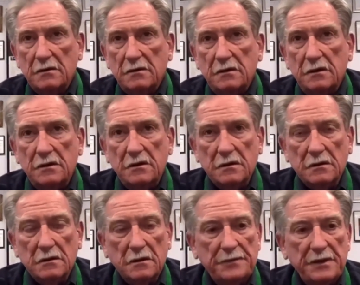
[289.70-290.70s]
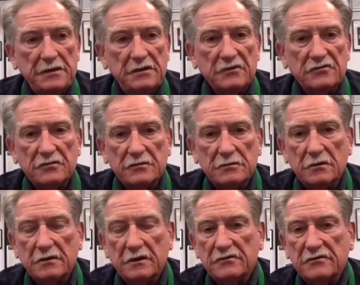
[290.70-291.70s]
in the uh, appendix and
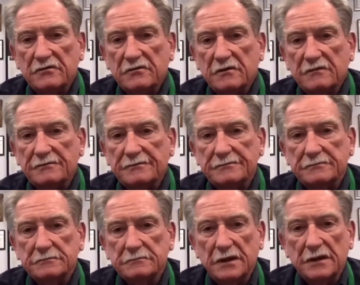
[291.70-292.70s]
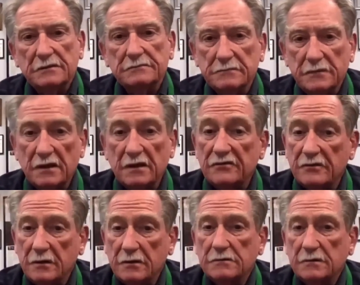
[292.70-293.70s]
all kinds of stuff. Wow. But like I
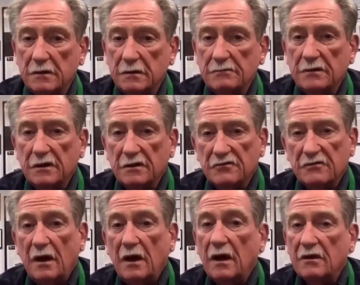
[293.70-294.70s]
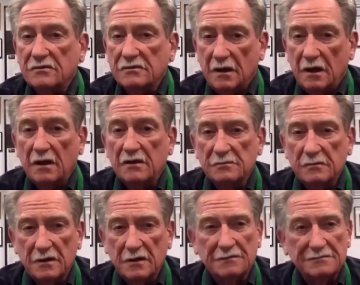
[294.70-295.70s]
said, ten bucks, cash, cash
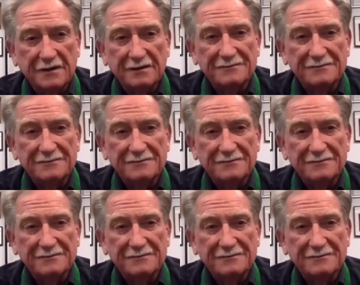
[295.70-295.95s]
money.